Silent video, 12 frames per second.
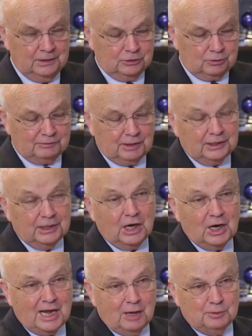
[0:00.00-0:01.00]
So I've got an
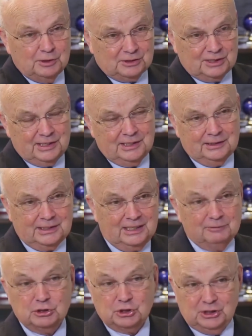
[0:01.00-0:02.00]
Alawistan, kind of
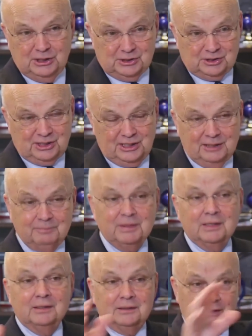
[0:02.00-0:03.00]
a Shiistan,
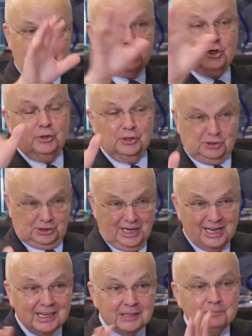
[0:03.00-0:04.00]
a
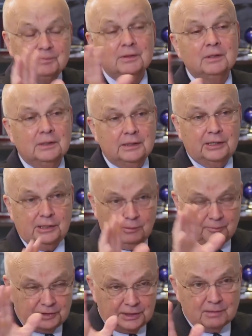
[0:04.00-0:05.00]
Kurdistan, and here
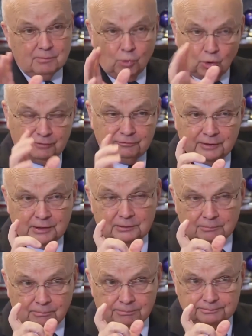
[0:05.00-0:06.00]
I'm thinking more of
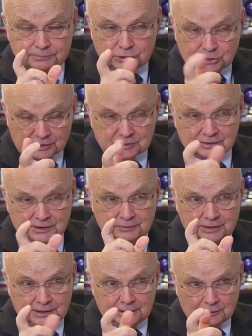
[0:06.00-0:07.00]
just than
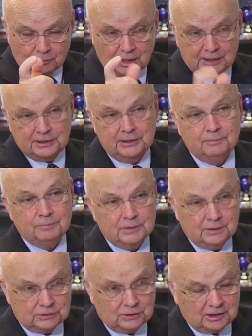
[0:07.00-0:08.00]
the Iraqi
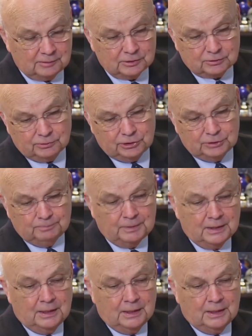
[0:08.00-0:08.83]
autonomous region.